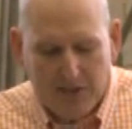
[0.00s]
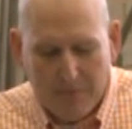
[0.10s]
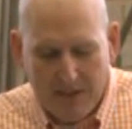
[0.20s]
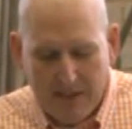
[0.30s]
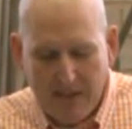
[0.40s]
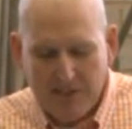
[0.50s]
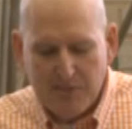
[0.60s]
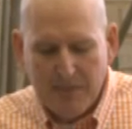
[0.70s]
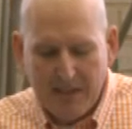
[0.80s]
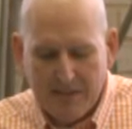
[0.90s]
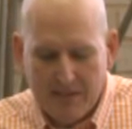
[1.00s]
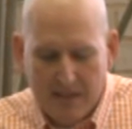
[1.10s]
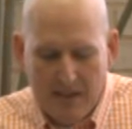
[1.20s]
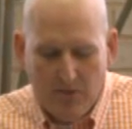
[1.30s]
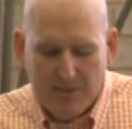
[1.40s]
Millicon Smith,
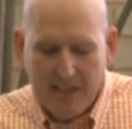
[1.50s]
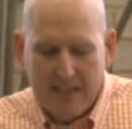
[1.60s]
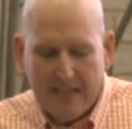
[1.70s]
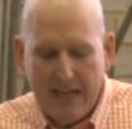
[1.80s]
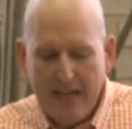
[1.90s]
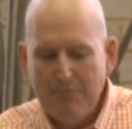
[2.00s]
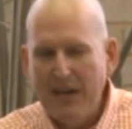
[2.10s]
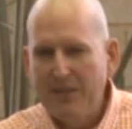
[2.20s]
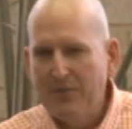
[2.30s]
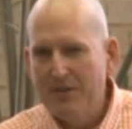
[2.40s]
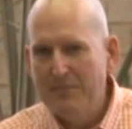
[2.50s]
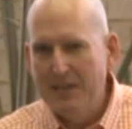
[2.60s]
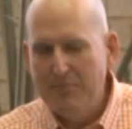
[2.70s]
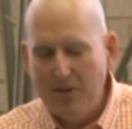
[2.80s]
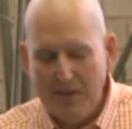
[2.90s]
was hit in the head by 3
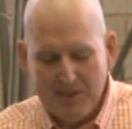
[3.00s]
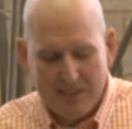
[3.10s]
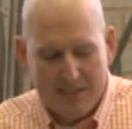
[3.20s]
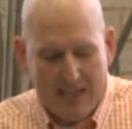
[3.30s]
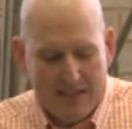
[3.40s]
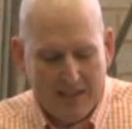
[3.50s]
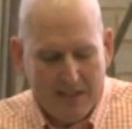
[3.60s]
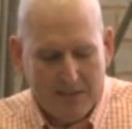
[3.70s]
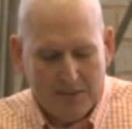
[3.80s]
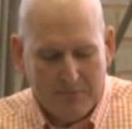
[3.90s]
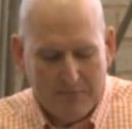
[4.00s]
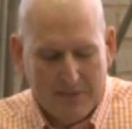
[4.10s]
mini-balls and died later.